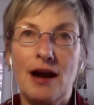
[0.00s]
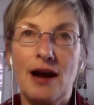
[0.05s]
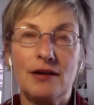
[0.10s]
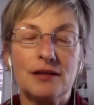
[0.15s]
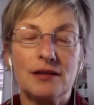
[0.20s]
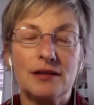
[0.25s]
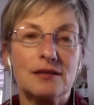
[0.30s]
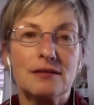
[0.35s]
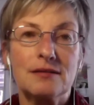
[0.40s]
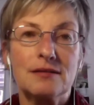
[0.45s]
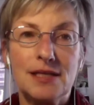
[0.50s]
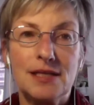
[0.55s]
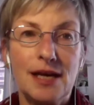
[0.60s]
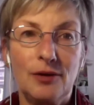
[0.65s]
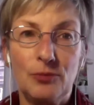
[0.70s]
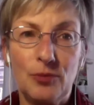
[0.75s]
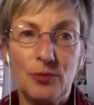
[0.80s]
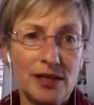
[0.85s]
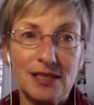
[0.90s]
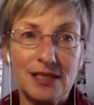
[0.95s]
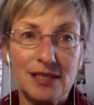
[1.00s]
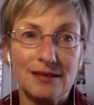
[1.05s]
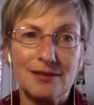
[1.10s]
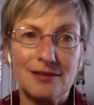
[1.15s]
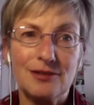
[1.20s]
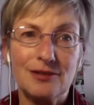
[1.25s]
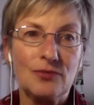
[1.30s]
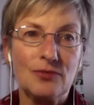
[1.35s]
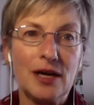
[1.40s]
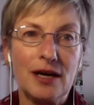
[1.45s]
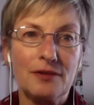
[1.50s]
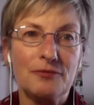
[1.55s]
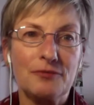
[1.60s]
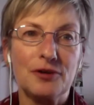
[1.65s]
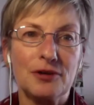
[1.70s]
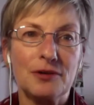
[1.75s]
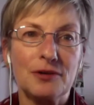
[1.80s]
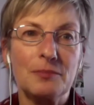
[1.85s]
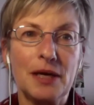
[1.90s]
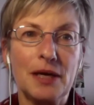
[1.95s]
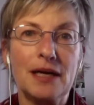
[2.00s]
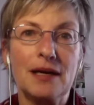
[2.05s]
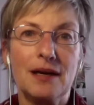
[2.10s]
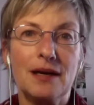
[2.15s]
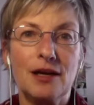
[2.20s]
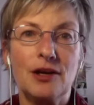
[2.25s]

to sell widgets or whatever but